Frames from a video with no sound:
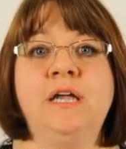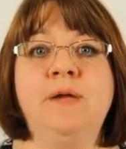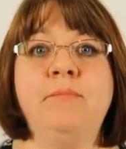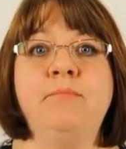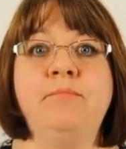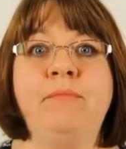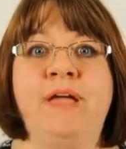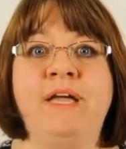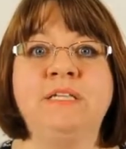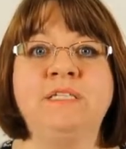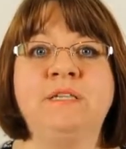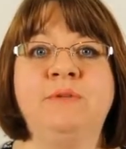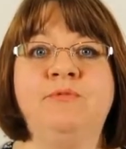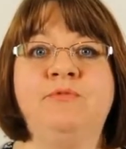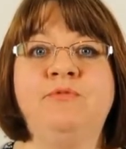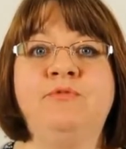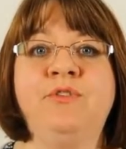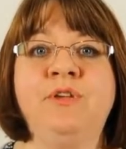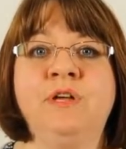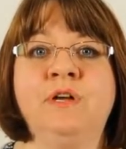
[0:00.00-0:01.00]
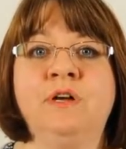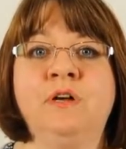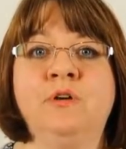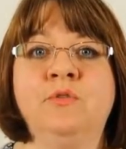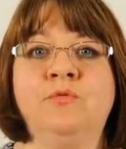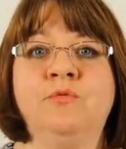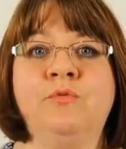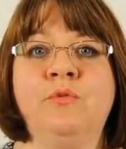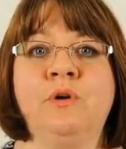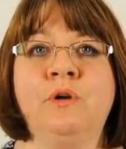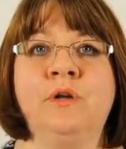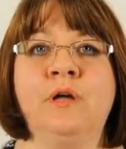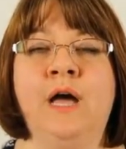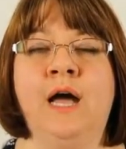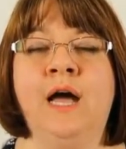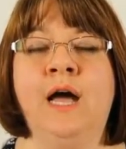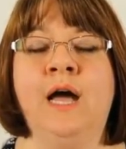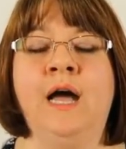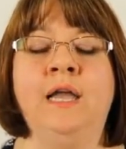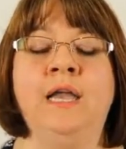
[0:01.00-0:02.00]
makes them feel
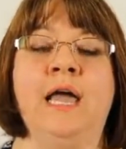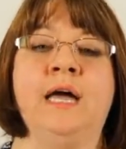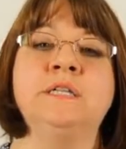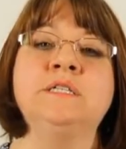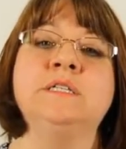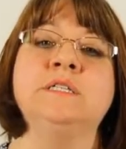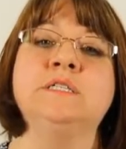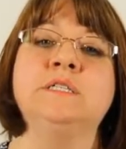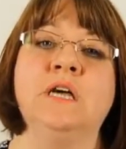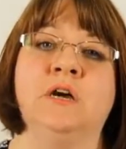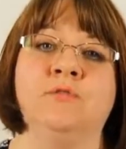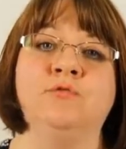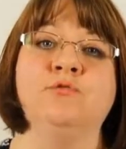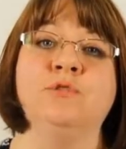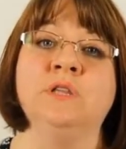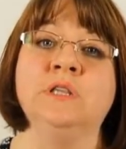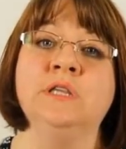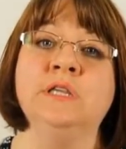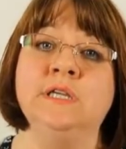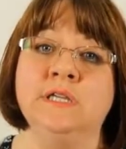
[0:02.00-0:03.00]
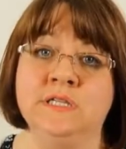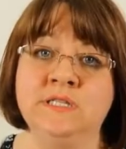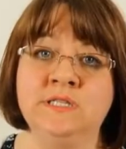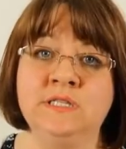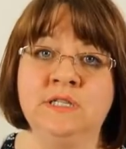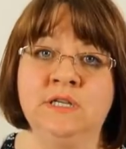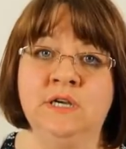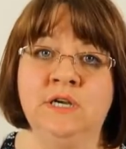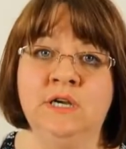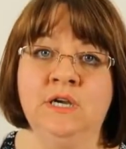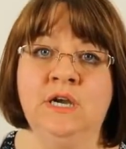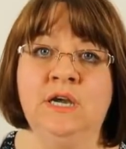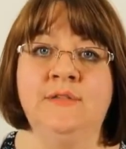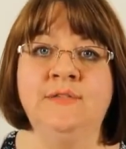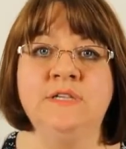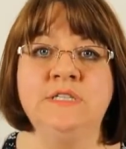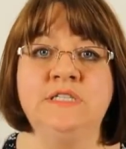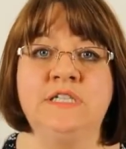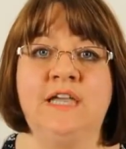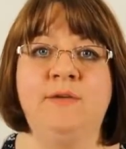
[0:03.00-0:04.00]
an essence of release in the
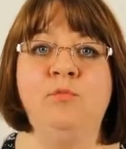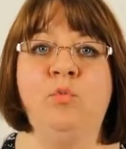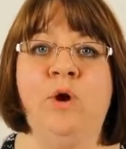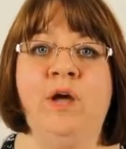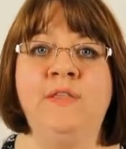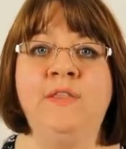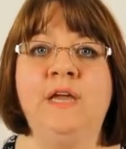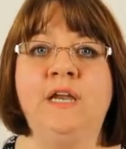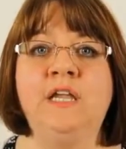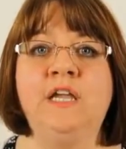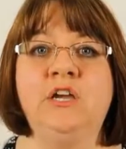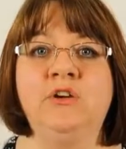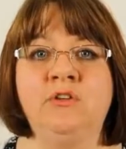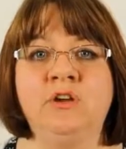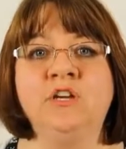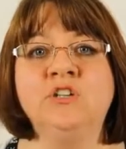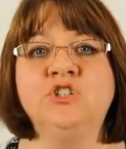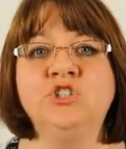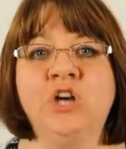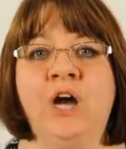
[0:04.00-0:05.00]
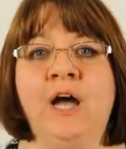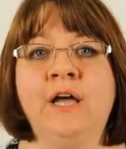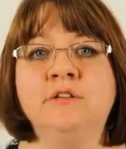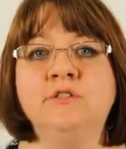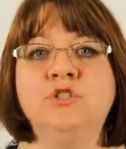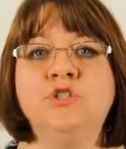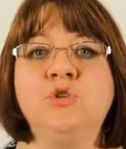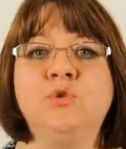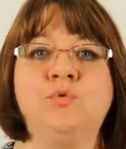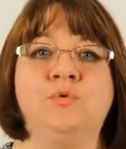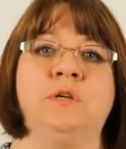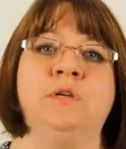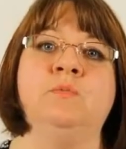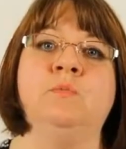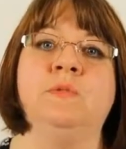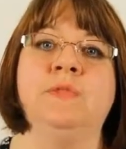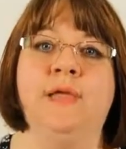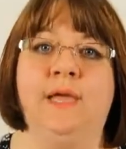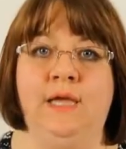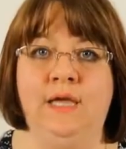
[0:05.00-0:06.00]
same way that hearing a child scream
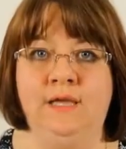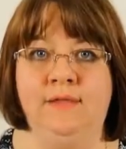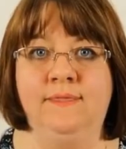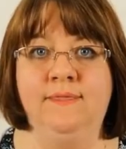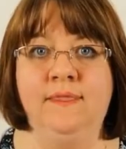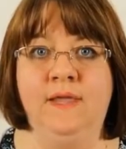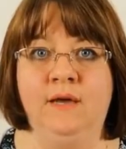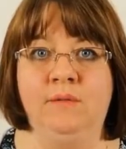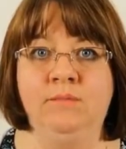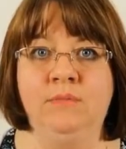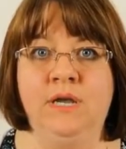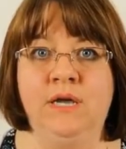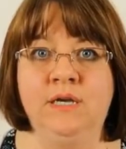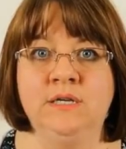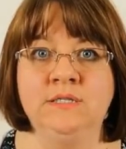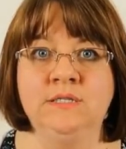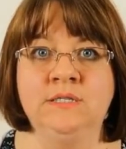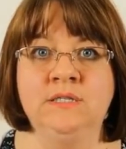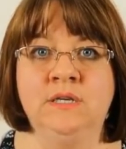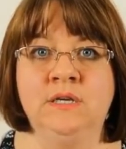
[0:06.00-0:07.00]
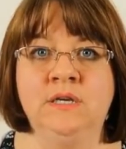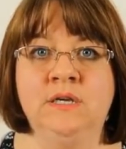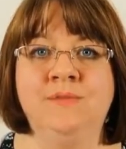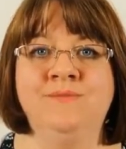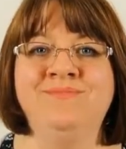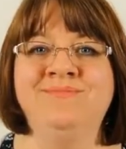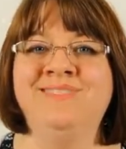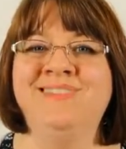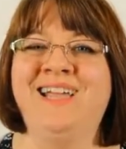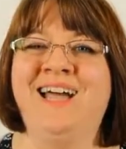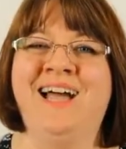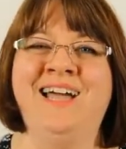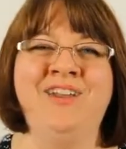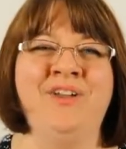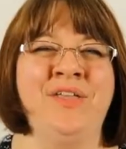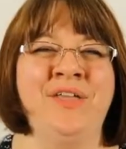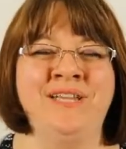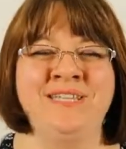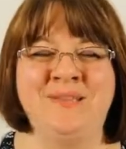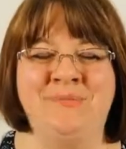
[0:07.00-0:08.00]
when they hit them does. I know
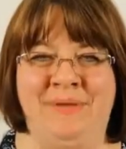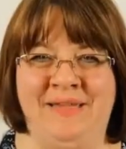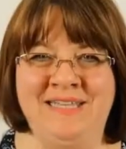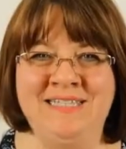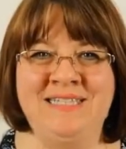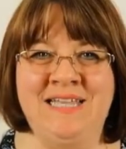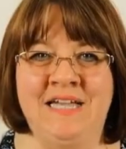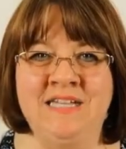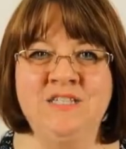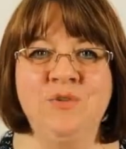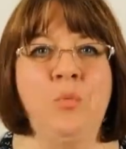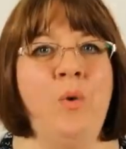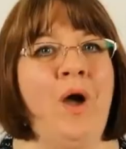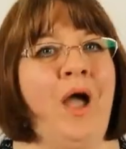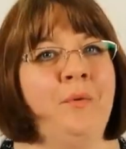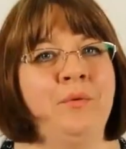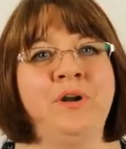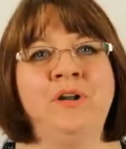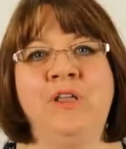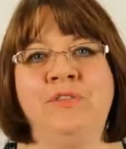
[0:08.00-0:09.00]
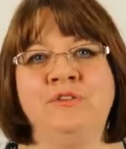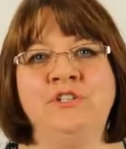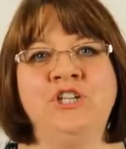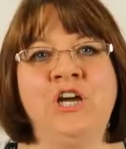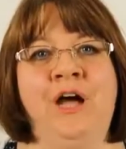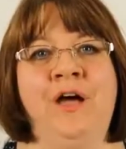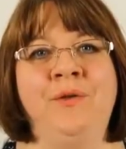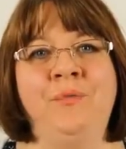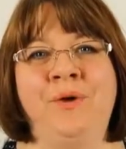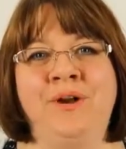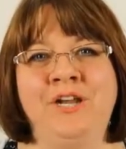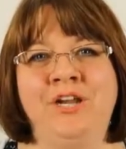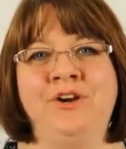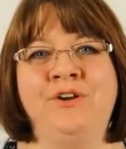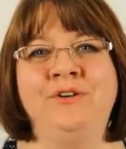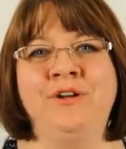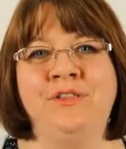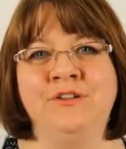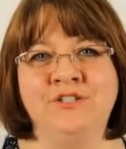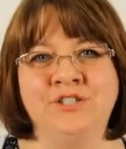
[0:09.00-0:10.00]
that doesn't make sense. Why would another child want to hear
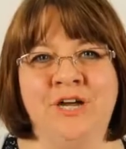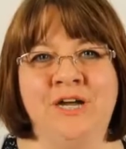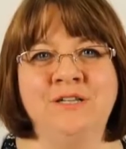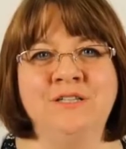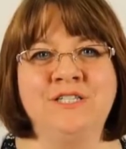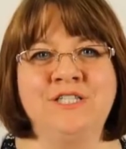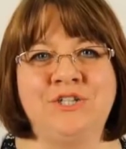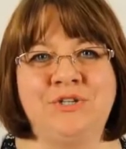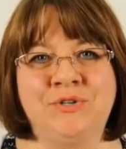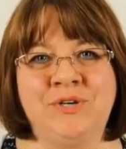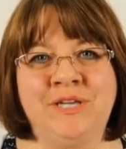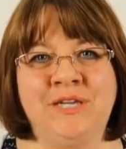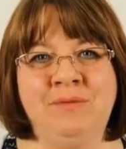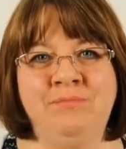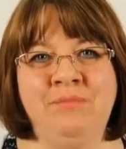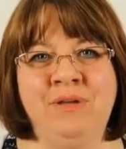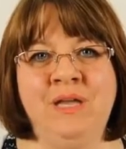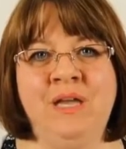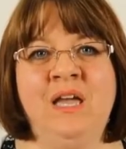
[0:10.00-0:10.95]
another child scream?